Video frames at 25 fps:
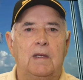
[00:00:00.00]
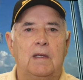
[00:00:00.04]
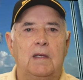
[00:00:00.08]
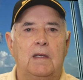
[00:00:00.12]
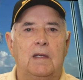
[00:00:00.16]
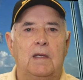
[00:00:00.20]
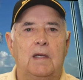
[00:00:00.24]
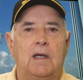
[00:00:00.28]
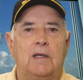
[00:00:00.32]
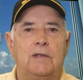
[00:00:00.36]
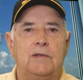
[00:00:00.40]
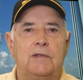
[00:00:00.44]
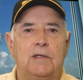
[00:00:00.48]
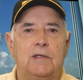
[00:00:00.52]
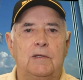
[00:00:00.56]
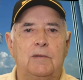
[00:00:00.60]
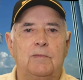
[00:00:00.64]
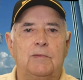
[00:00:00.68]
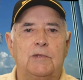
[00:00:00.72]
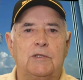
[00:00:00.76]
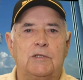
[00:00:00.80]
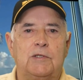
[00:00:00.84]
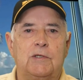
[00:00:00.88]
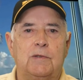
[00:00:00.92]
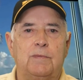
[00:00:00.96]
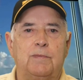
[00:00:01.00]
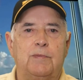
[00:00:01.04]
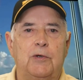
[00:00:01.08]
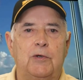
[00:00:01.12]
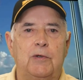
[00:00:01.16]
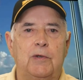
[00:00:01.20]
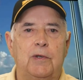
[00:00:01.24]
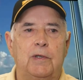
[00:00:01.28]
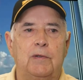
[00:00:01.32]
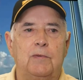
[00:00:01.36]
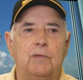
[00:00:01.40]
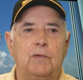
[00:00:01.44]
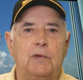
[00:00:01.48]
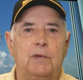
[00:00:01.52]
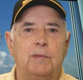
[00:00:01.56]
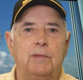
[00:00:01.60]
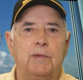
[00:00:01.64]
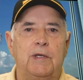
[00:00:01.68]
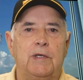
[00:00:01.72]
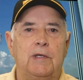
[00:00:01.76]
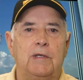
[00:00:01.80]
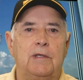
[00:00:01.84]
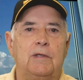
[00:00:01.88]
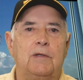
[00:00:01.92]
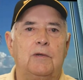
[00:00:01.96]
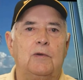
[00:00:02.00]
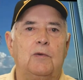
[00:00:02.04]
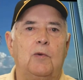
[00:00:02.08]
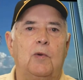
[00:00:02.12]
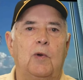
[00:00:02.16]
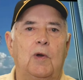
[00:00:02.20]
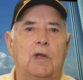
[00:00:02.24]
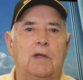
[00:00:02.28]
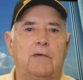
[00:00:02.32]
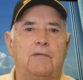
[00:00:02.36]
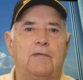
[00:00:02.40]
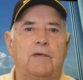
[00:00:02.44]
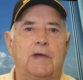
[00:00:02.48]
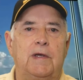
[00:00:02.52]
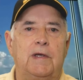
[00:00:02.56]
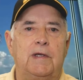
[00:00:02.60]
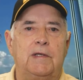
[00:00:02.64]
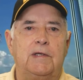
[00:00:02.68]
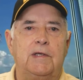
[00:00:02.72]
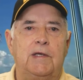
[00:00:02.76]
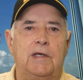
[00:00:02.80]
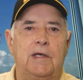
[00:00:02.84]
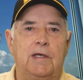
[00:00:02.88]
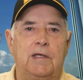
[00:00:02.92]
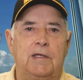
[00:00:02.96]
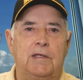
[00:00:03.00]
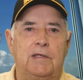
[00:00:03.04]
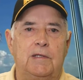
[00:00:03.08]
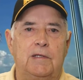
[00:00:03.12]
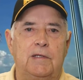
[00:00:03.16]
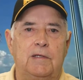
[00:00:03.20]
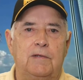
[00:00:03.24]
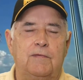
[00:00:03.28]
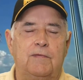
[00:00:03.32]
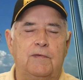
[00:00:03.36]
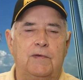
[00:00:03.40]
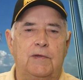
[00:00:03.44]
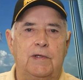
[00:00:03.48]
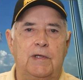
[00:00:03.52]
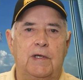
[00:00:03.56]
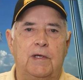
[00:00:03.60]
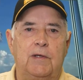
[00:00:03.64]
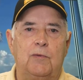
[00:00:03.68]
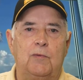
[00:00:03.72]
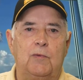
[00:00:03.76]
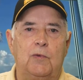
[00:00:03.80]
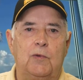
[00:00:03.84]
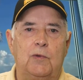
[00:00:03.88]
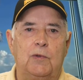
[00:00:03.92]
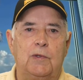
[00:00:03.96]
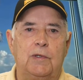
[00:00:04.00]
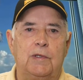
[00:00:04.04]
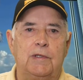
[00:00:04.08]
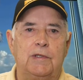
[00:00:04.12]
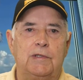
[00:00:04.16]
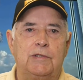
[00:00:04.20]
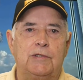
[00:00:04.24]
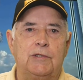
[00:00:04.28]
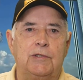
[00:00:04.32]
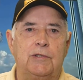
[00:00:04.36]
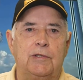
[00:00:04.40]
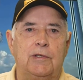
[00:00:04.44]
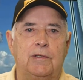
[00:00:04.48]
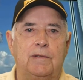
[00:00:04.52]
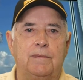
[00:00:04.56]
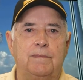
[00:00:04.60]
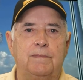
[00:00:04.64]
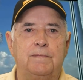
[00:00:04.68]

I think Mr. Pruitt would be a qualified candidate for that award this year.